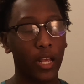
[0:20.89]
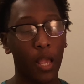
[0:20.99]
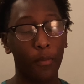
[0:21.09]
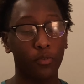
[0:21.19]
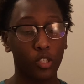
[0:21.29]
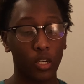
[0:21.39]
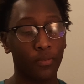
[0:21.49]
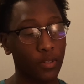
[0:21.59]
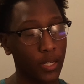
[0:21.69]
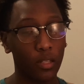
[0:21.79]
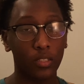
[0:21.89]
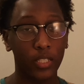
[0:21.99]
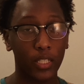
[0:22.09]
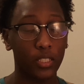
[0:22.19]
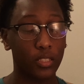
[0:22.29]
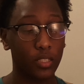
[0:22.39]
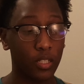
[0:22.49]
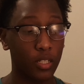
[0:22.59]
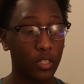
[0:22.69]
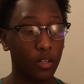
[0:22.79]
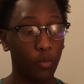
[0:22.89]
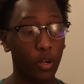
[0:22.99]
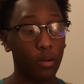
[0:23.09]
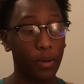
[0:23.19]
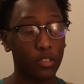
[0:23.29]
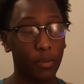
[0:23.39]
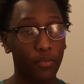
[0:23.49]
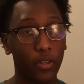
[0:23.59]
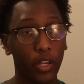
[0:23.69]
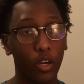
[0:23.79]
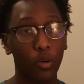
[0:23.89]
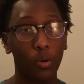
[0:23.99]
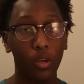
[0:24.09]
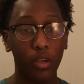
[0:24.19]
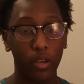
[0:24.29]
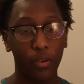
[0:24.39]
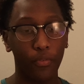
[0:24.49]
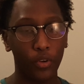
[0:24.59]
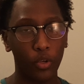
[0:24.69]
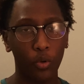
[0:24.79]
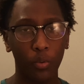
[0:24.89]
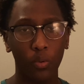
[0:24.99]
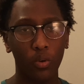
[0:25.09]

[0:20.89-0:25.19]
I am a photographer in Dallas, Texas. Welcome back to my video. If you're new,